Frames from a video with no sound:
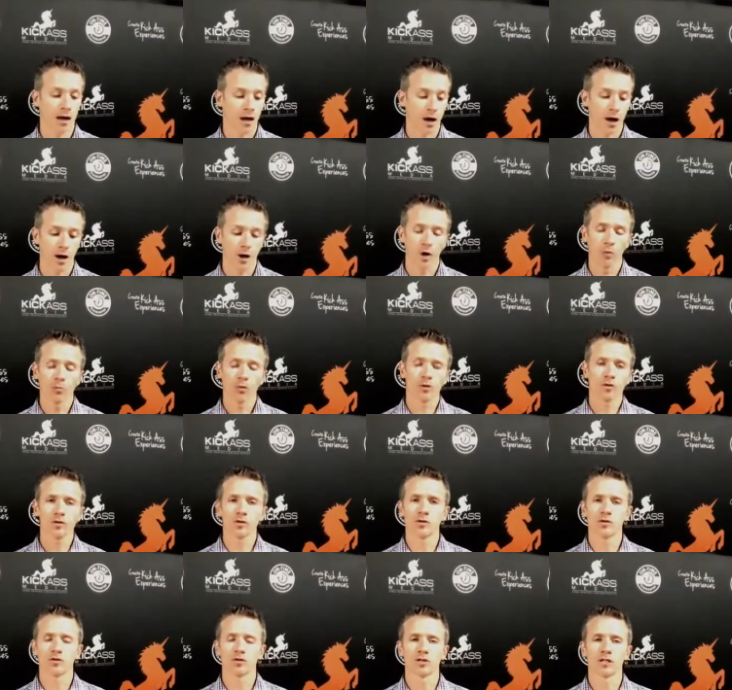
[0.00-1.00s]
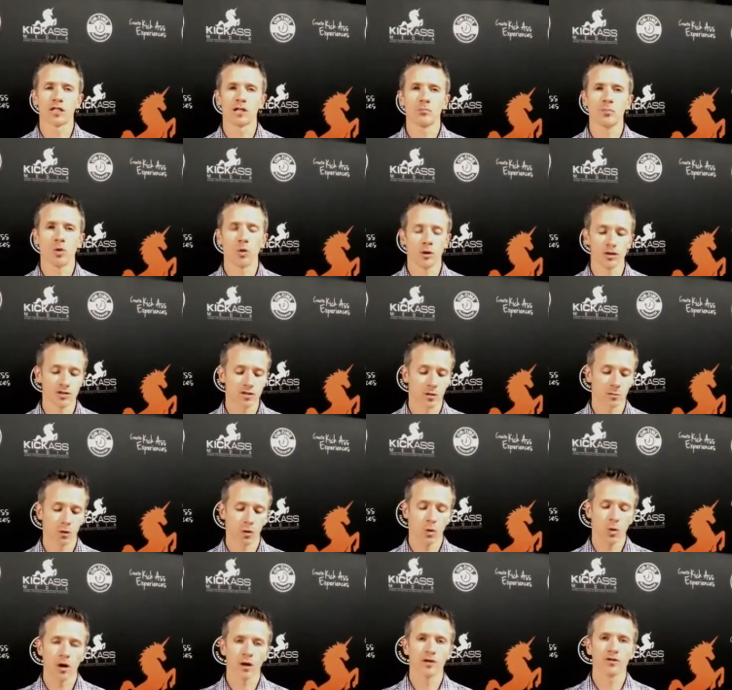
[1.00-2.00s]
I hope those key points, number
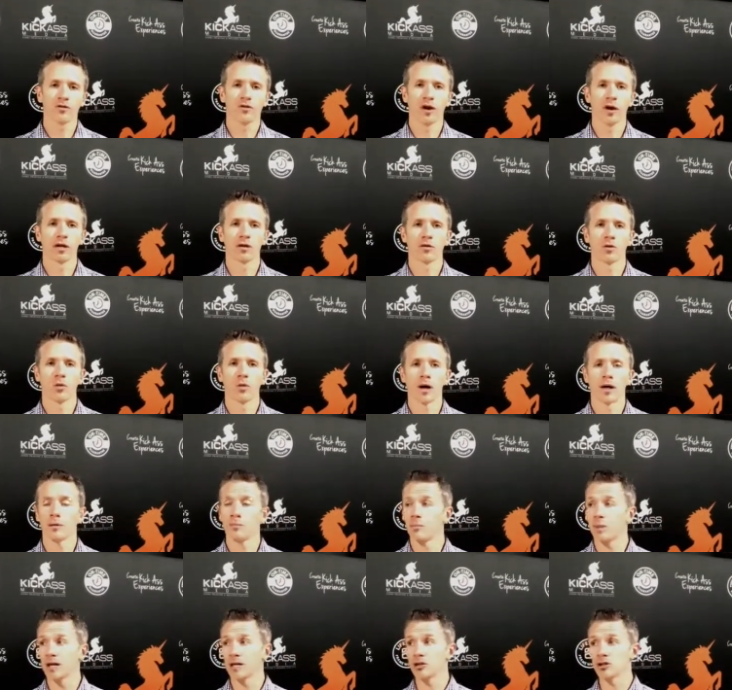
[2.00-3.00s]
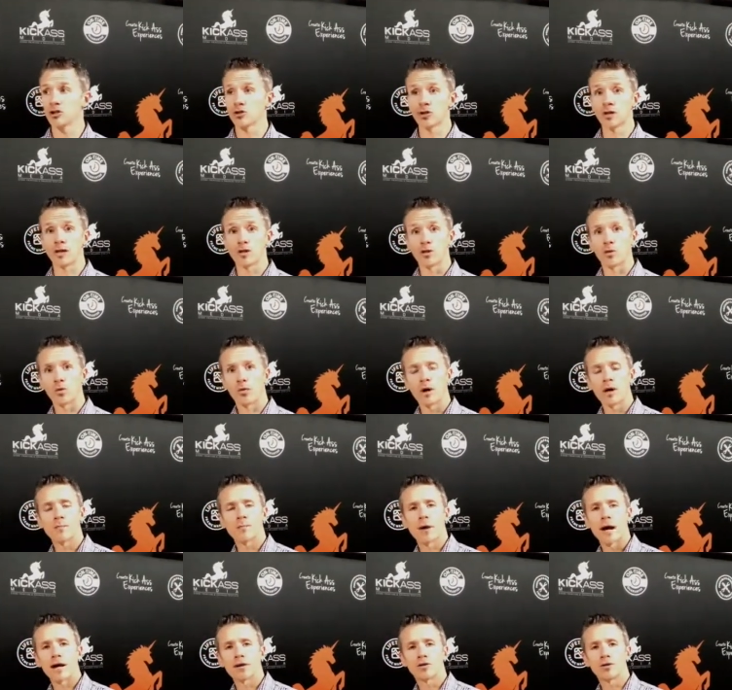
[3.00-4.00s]
one is making sure you get the right
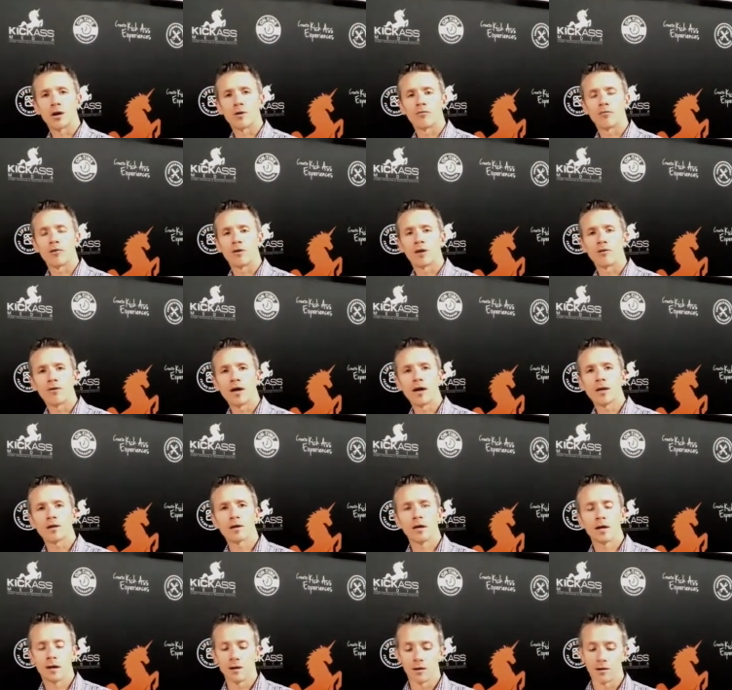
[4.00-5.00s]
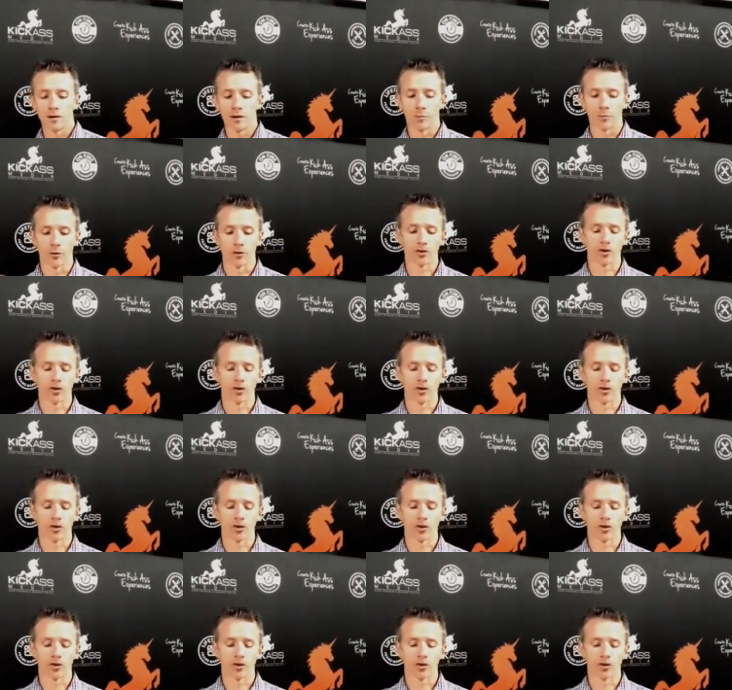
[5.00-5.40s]
backdrop for the event. Number